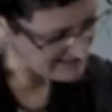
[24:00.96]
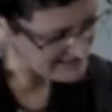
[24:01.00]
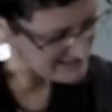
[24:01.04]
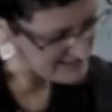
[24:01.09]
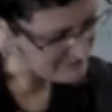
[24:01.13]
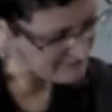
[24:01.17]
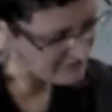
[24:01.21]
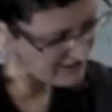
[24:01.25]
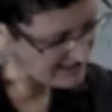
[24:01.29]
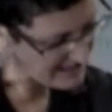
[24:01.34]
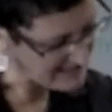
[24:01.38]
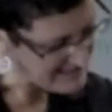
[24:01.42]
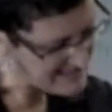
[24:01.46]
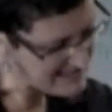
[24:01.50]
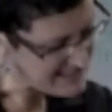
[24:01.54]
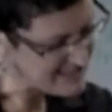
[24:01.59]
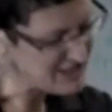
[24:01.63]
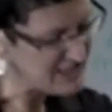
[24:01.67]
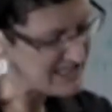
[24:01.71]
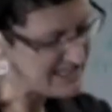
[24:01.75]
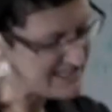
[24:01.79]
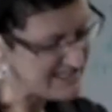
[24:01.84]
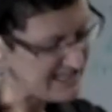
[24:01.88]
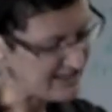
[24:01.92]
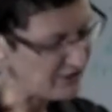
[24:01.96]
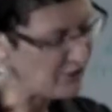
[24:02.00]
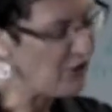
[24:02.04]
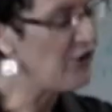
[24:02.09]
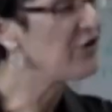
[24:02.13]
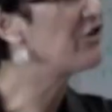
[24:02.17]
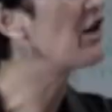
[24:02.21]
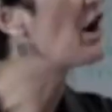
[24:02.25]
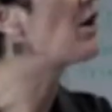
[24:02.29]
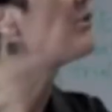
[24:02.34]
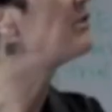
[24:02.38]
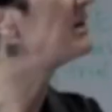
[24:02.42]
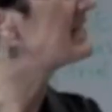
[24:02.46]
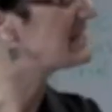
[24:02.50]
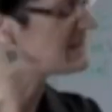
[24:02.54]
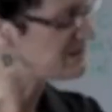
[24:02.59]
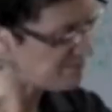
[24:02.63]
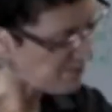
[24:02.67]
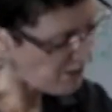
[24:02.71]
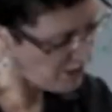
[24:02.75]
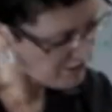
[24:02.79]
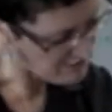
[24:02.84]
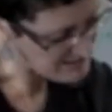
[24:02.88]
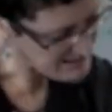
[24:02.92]
these findings suggest that although it is
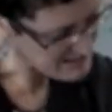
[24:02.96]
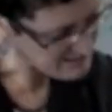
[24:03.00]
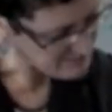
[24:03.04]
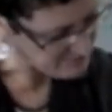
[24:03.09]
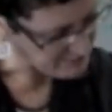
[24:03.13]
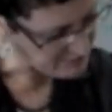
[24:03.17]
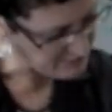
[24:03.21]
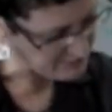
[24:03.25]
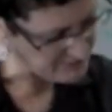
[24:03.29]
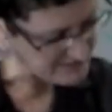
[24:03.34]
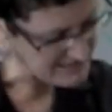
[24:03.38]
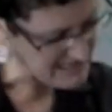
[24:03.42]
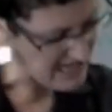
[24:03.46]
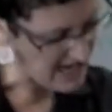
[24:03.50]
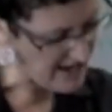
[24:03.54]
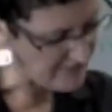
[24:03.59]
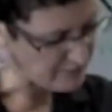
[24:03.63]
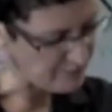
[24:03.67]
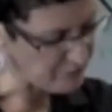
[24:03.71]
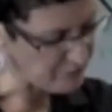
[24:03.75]
possible to have